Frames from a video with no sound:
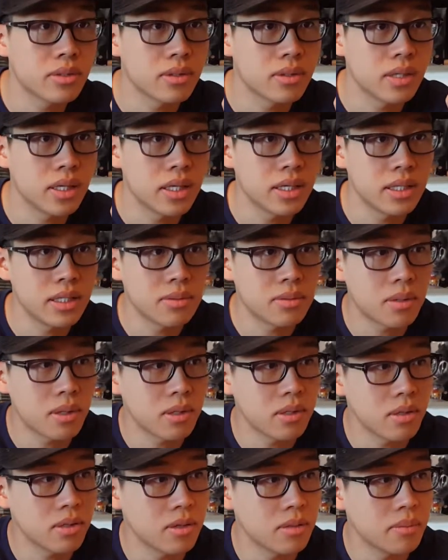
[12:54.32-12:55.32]
any
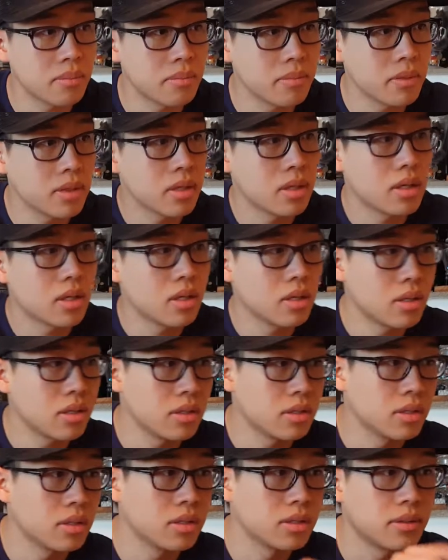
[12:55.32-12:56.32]
part of
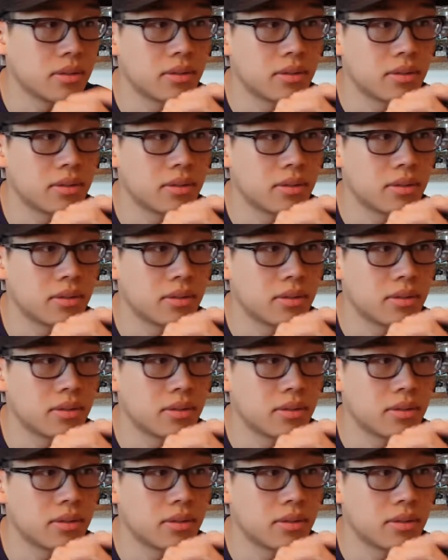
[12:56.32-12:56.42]
the